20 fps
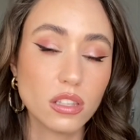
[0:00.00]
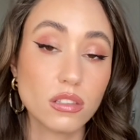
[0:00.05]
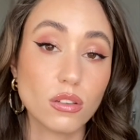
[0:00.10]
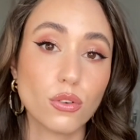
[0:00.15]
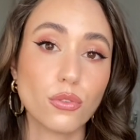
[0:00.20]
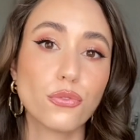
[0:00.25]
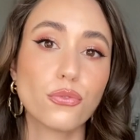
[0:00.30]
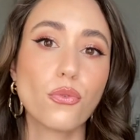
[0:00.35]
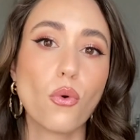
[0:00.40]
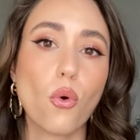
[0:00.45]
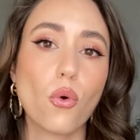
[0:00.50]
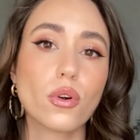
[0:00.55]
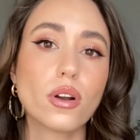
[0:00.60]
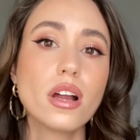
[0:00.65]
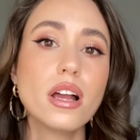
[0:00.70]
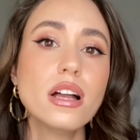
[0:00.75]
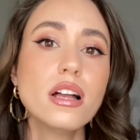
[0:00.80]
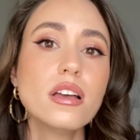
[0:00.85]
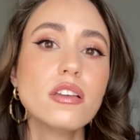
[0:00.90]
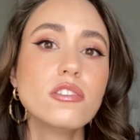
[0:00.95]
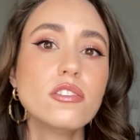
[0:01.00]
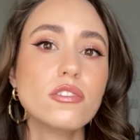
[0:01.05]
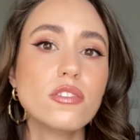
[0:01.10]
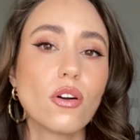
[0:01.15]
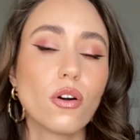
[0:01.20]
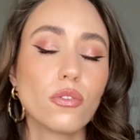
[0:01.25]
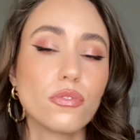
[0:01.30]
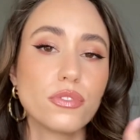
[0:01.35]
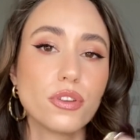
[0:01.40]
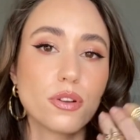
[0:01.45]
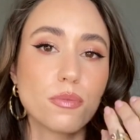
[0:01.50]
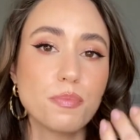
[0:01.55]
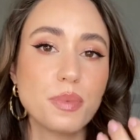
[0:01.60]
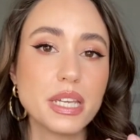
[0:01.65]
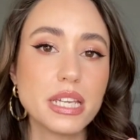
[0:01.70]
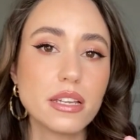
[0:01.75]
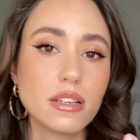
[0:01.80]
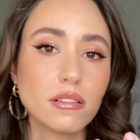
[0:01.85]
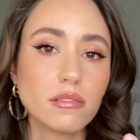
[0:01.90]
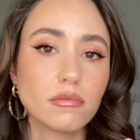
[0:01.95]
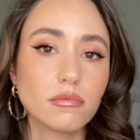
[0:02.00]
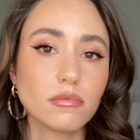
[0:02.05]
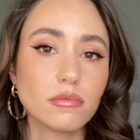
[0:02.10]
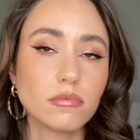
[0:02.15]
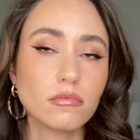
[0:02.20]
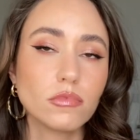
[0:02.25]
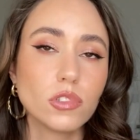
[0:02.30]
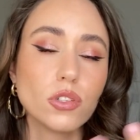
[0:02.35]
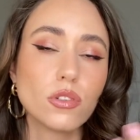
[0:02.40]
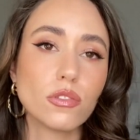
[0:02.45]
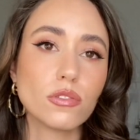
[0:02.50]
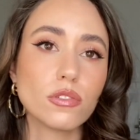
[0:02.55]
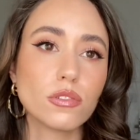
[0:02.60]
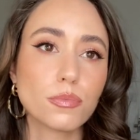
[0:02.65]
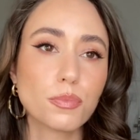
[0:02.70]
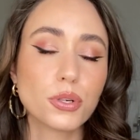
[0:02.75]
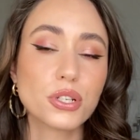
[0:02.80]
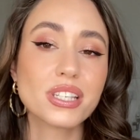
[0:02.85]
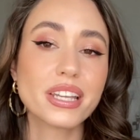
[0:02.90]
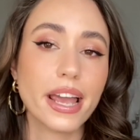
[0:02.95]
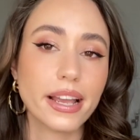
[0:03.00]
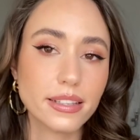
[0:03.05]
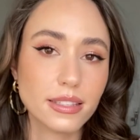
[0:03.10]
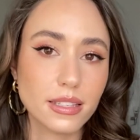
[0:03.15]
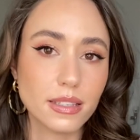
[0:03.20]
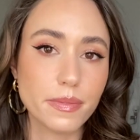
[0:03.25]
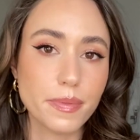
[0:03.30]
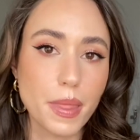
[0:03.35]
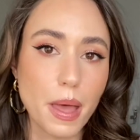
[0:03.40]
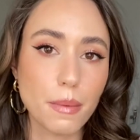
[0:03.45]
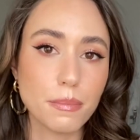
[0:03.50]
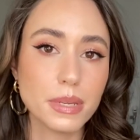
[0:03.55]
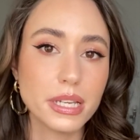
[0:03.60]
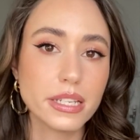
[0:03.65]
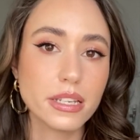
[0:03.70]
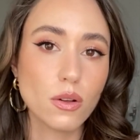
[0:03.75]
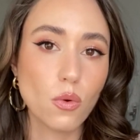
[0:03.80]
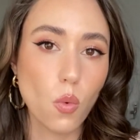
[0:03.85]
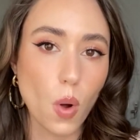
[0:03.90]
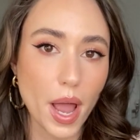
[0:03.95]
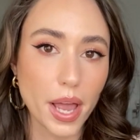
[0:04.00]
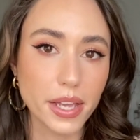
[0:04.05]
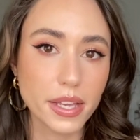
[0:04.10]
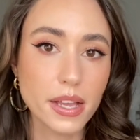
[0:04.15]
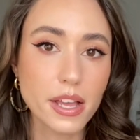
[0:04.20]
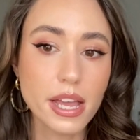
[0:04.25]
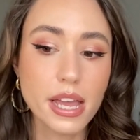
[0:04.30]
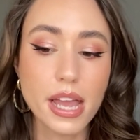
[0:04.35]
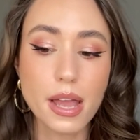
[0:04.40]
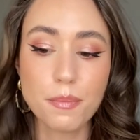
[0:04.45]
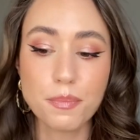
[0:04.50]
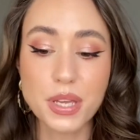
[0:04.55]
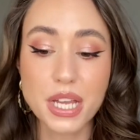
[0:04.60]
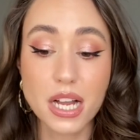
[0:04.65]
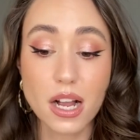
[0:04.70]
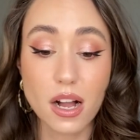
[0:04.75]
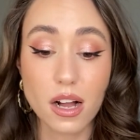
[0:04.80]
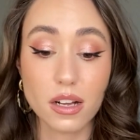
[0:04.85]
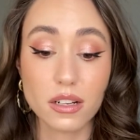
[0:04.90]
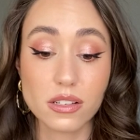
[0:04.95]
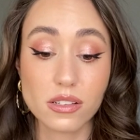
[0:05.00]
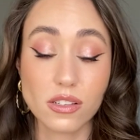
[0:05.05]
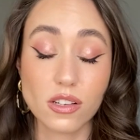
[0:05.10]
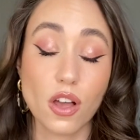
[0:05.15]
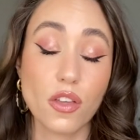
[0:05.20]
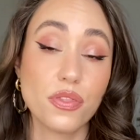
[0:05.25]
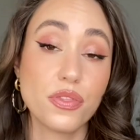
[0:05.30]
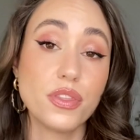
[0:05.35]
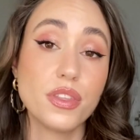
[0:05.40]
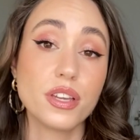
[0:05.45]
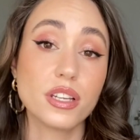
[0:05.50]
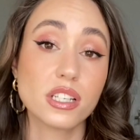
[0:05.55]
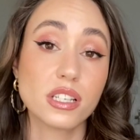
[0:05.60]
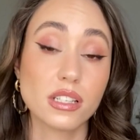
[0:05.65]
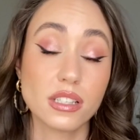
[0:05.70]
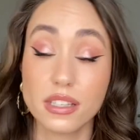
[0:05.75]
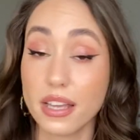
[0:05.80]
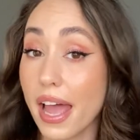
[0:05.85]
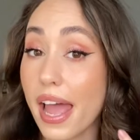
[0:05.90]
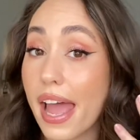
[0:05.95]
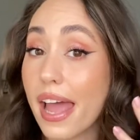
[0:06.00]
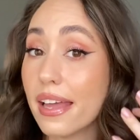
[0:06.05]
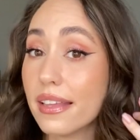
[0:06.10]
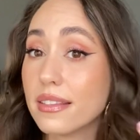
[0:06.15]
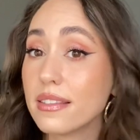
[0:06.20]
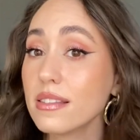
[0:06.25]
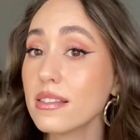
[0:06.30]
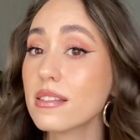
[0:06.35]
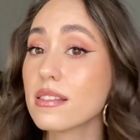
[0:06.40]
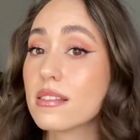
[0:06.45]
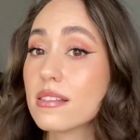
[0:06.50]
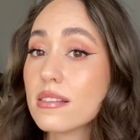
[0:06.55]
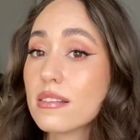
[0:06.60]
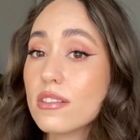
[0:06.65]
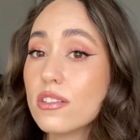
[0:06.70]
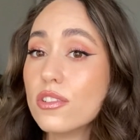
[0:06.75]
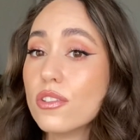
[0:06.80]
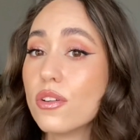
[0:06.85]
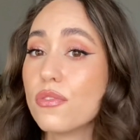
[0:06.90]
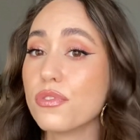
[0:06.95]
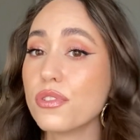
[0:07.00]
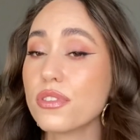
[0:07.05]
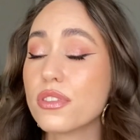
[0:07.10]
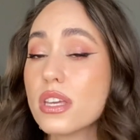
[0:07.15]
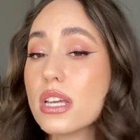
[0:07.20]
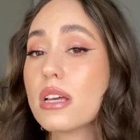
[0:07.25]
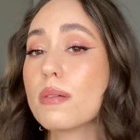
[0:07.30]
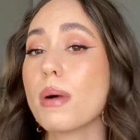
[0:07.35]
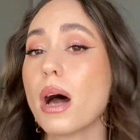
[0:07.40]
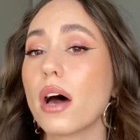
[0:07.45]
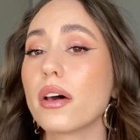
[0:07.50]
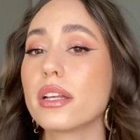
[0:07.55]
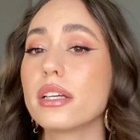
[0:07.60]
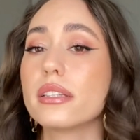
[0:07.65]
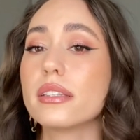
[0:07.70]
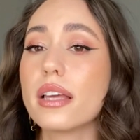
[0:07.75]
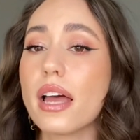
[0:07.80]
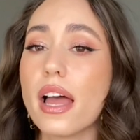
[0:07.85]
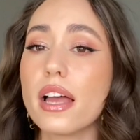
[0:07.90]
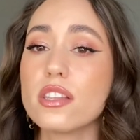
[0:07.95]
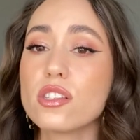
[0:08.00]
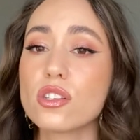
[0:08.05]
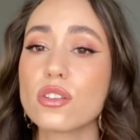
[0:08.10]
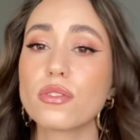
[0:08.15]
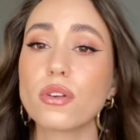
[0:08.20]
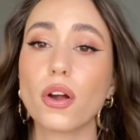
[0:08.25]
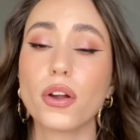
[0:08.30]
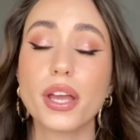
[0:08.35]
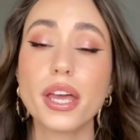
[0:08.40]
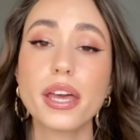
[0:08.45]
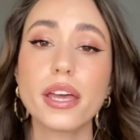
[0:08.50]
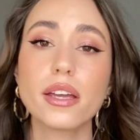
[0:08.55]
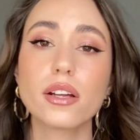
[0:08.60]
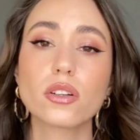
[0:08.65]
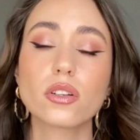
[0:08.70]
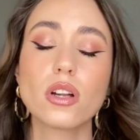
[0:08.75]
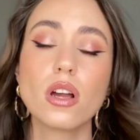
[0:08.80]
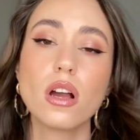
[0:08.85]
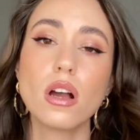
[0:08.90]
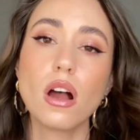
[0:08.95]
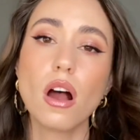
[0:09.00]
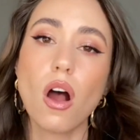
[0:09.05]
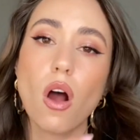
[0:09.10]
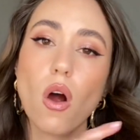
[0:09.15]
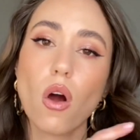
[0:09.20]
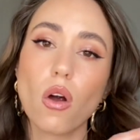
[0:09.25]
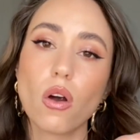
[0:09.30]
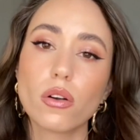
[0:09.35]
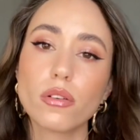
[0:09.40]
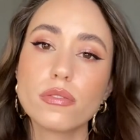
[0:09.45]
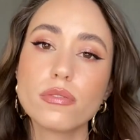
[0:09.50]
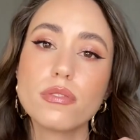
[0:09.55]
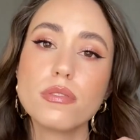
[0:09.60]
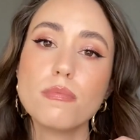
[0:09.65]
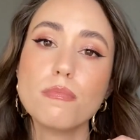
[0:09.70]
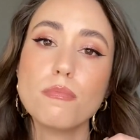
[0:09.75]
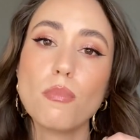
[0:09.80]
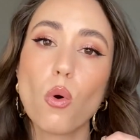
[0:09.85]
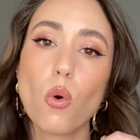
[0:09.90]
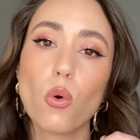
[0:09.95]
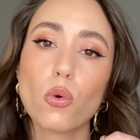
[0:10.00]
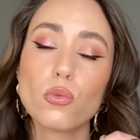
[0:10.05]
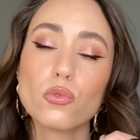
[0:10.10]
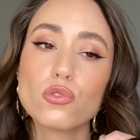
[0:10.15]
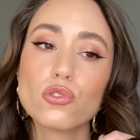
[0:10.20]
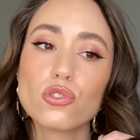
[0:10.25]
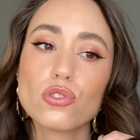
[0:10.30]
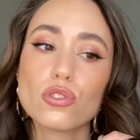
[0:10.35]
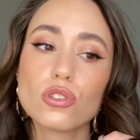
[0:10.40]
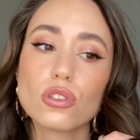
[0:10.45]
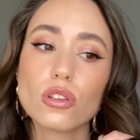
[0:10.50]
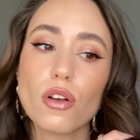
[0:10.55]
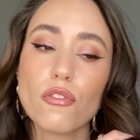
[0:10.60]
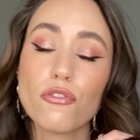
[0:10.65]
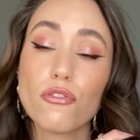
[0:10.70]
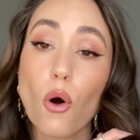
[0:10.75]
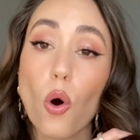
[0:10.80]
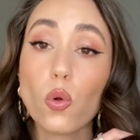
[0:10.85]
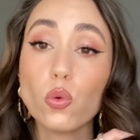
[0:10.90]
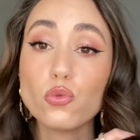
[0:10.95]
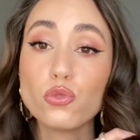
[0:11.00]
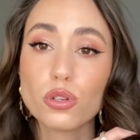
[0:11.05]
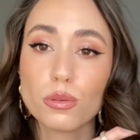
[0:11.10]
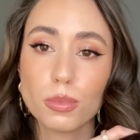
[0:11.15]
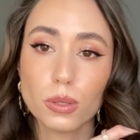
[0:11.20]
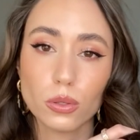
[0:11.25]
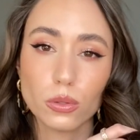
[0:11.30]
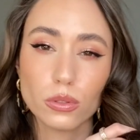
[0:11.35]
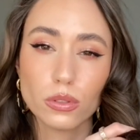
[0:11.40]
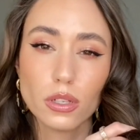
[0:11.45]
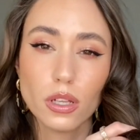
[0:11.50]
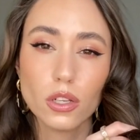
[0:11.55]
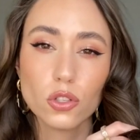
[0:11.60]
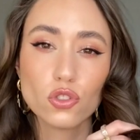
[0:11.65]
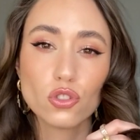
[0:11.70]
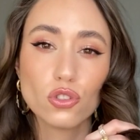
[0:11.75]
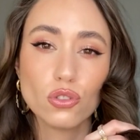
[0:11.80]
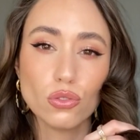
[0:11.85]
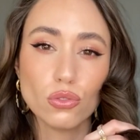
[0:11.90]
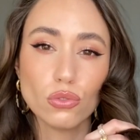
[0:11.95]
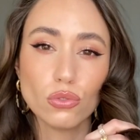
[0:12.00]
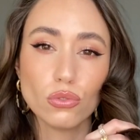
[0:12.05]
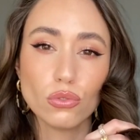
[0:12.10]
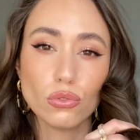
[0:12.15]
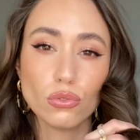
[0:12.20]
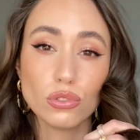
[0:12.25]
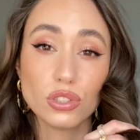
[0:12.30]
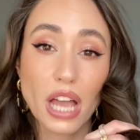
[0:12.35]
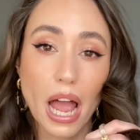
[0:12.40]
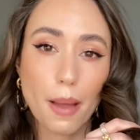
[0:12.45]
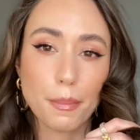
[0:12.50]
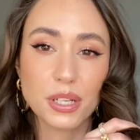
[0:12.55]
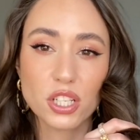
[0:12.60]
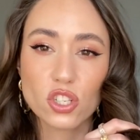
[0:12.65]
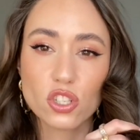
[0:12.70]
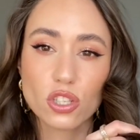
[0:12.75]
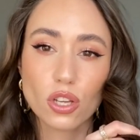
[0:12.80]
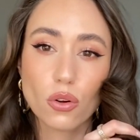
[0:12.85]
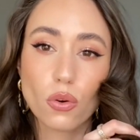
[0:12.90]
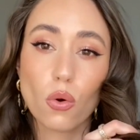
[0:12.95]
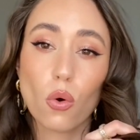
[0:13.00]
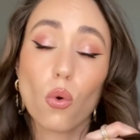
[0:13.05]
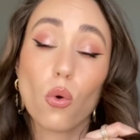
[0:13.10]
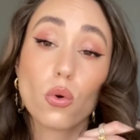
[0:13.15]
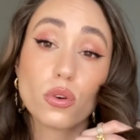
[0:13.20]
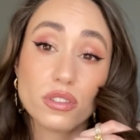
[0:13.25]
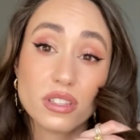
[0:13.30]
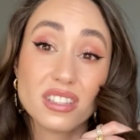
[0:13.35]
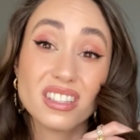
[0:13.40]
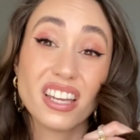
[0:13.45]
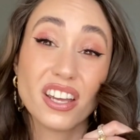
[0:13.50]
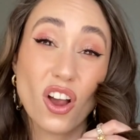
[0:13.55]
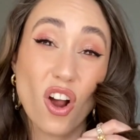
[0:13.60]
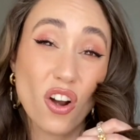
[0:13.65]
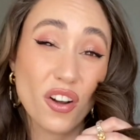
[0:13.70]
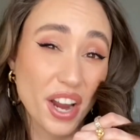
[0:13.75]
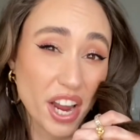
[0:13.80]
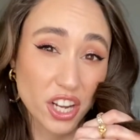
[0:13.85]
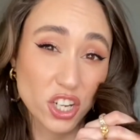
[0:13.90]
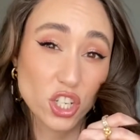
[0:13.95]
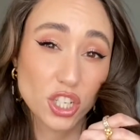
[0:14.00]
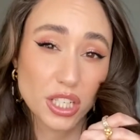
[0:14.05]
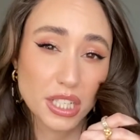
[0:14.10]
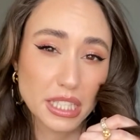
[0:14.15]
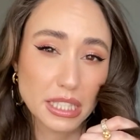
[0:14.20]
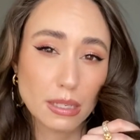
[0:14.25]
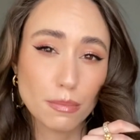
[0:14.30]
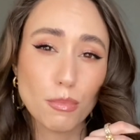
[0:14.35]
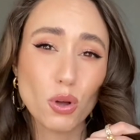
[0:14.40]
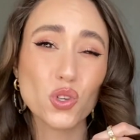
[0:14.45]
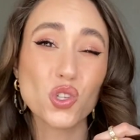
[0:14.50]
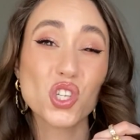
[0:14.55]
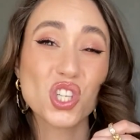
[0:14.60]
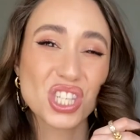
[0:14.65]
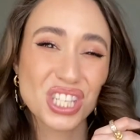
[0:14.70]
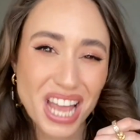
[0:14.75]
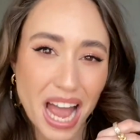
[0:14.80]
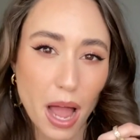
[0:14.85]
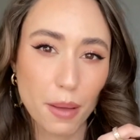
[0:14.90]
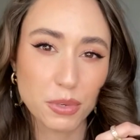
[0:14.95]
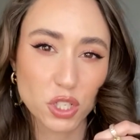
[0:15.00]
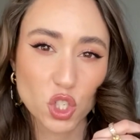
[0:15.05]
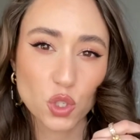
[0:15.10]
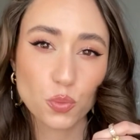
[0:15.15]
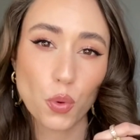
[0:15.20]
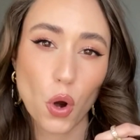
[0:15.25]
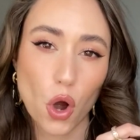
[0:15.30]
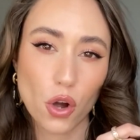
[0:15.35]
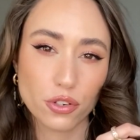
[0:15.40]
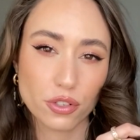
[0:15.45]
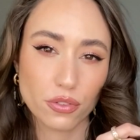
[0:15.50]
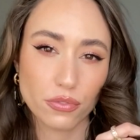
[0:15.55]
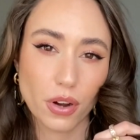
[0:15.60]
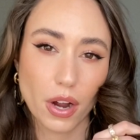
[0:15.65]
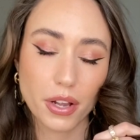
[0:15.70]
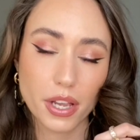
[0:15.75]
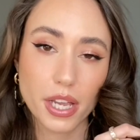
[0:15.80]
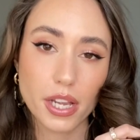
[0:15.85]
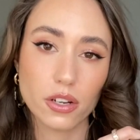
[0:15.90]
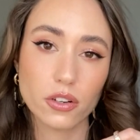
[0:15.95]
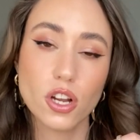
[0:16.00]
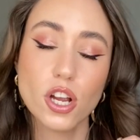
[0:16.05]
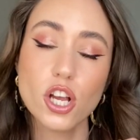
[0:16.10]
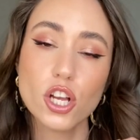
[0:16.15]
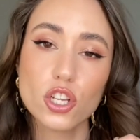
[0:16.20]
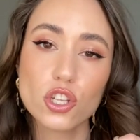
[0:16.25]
Therefore, they're being, you're protecting them in a way, because the ends, if you think about it, the ends of our hair are the most vulnerable to damage. They are actually the most damaged part of our hair.